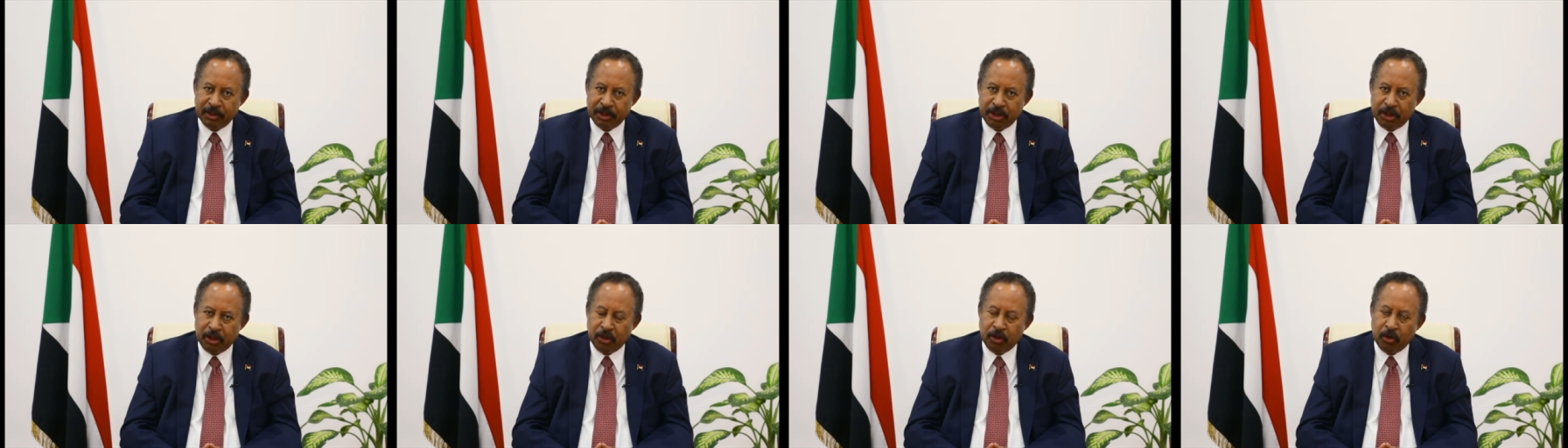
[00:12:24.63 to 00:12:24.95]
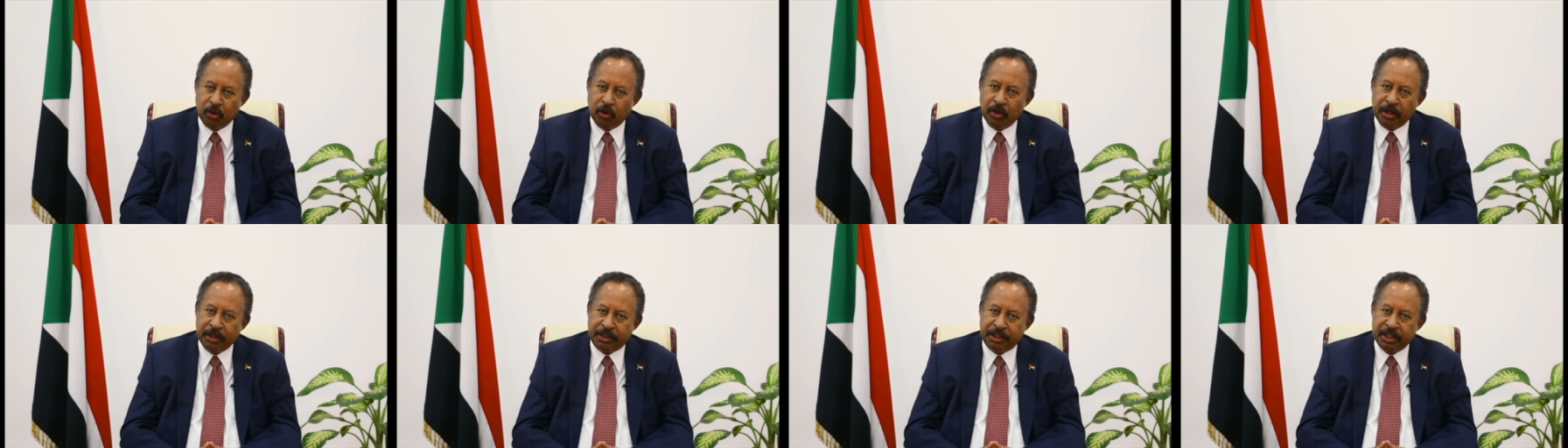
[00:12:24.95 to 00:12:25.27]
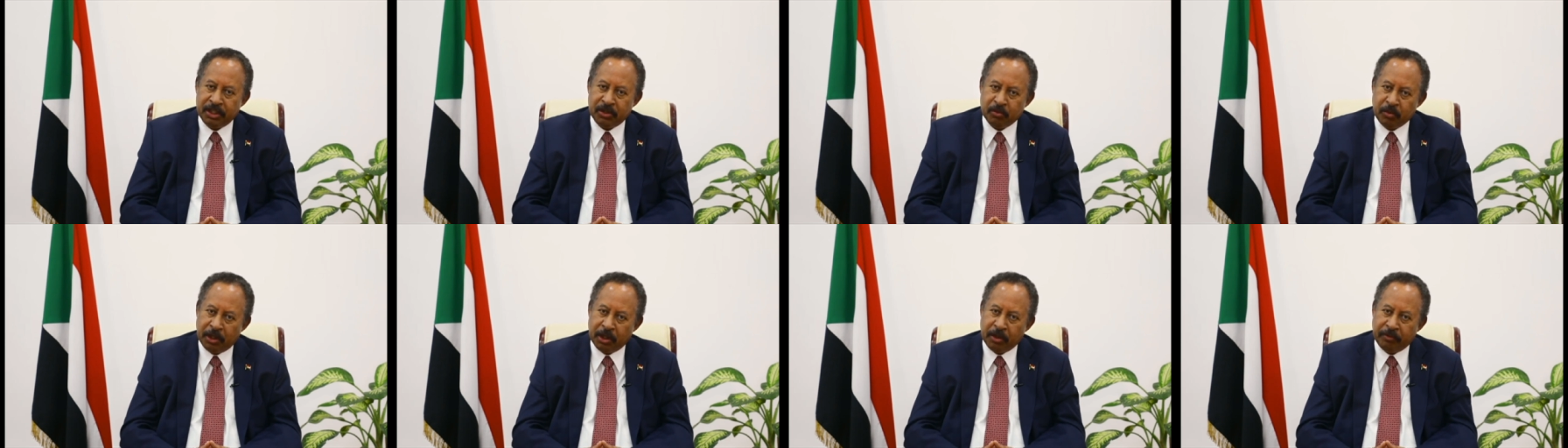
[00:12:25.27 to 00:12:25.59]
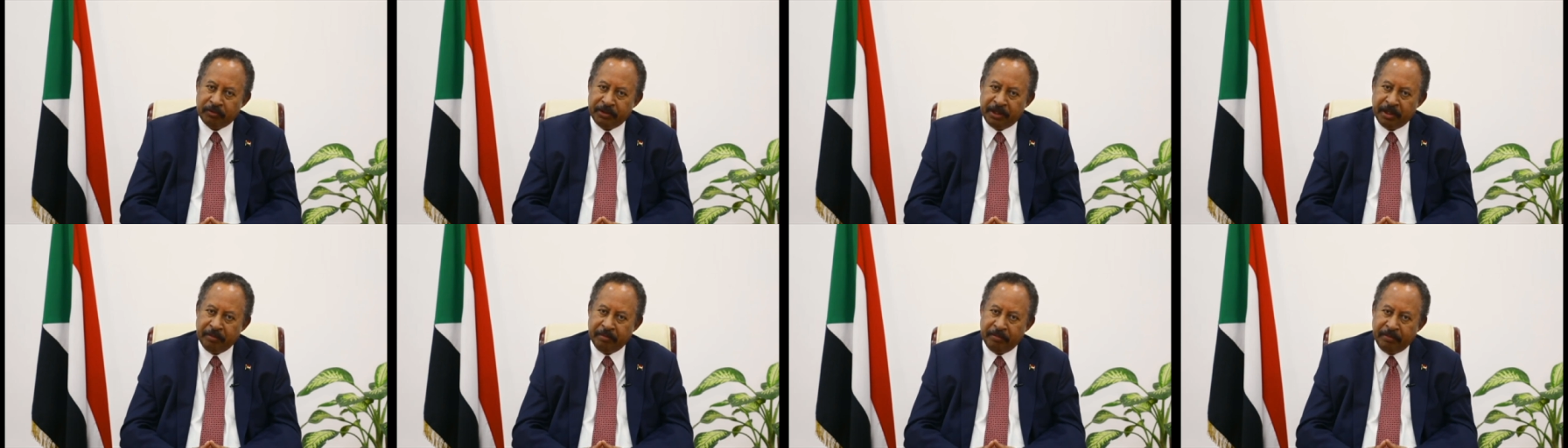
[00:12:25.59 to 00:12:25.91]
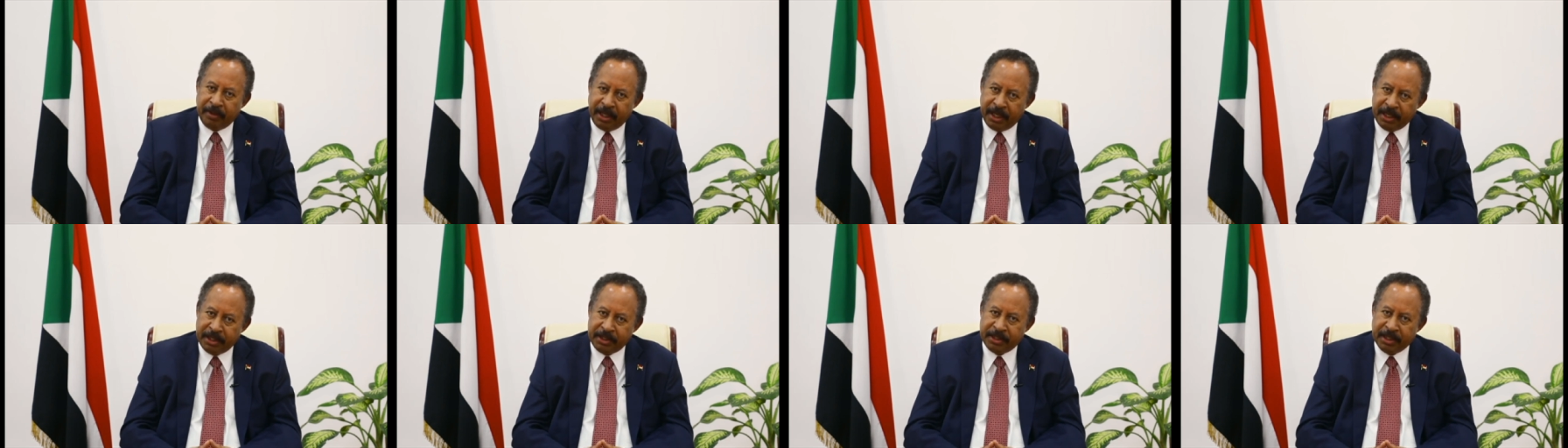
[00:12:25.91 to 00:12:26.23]
You know, it is one of the
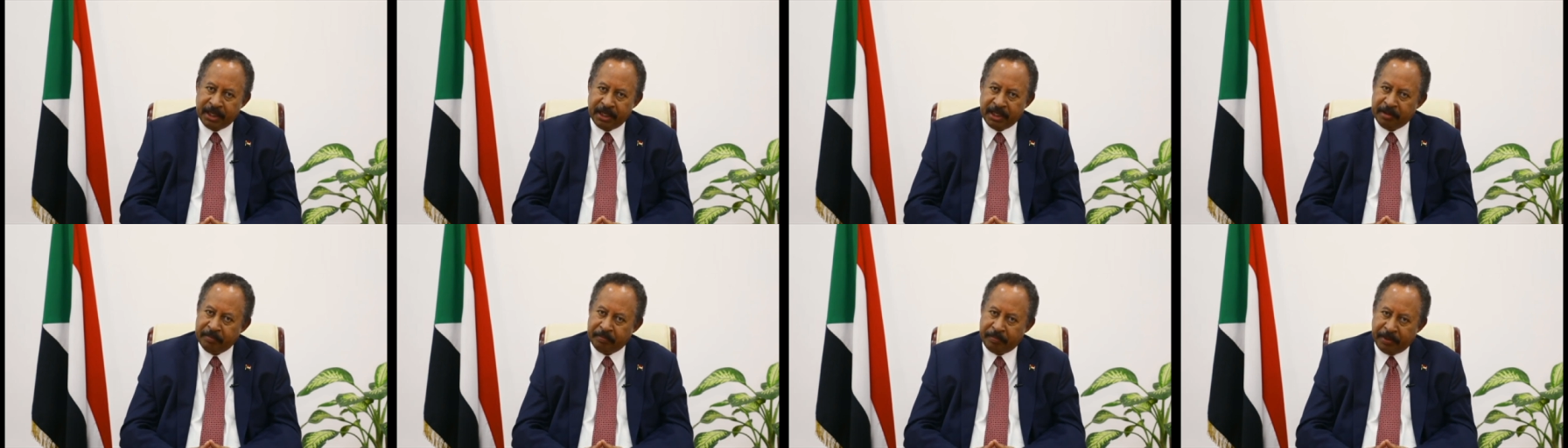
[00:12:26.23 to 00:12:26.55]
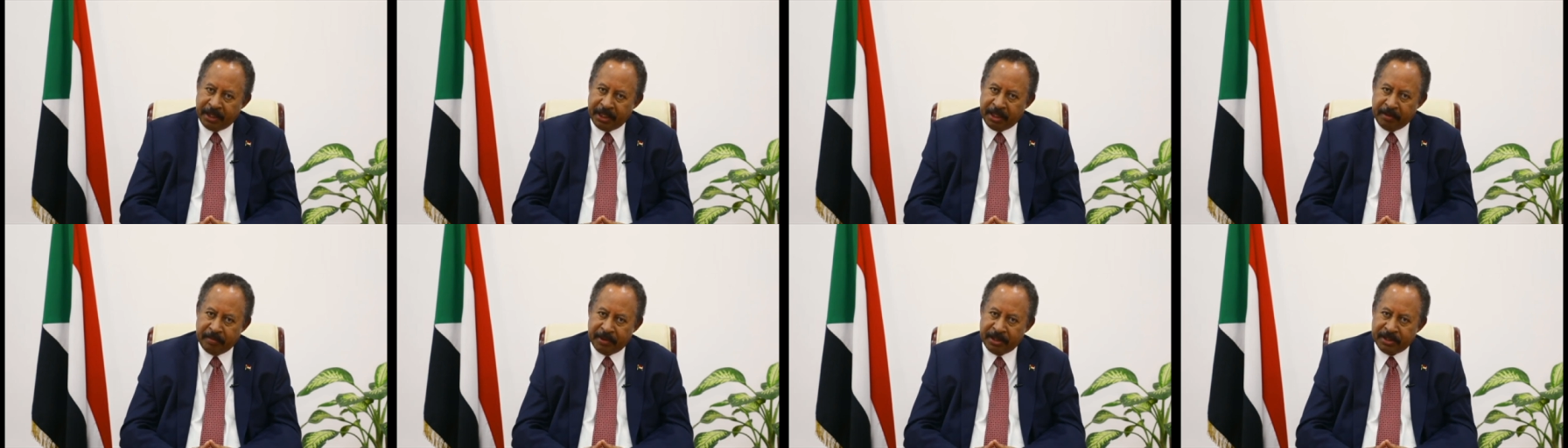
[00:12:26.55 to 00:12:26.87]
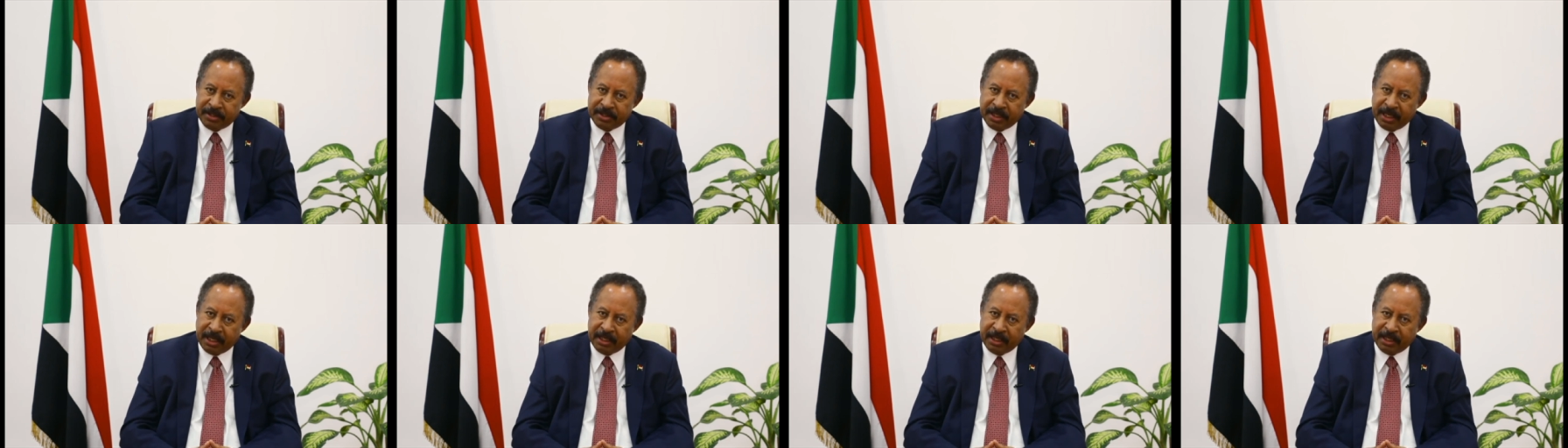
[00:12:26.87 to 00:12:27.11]
major impediments